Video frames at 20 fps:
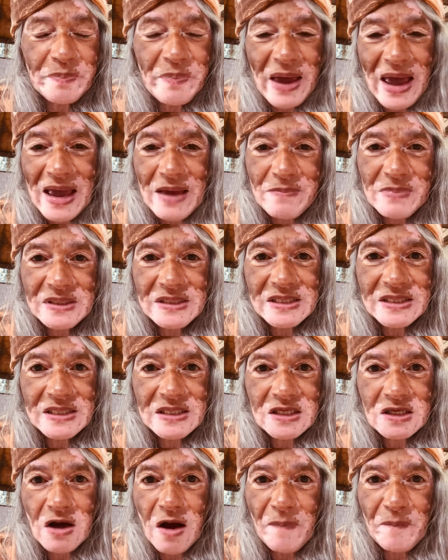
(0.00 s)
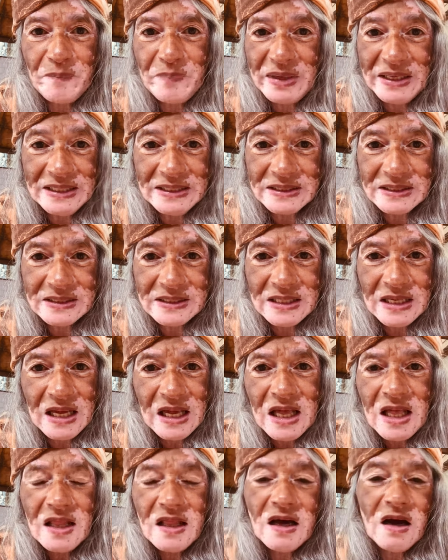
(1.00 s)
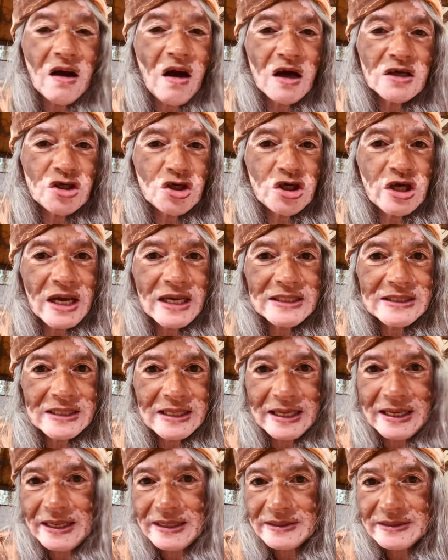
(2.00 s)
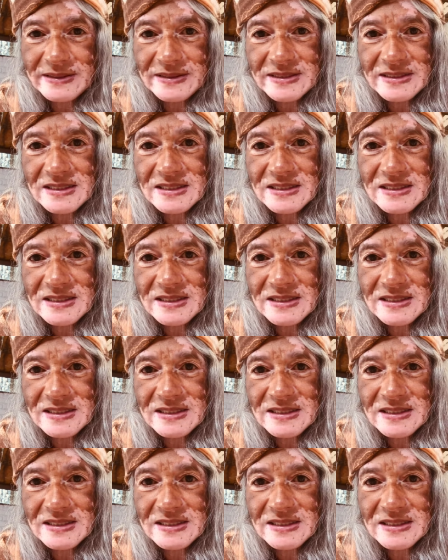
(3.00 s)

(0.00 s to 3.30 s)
payments is complete, the contract ends.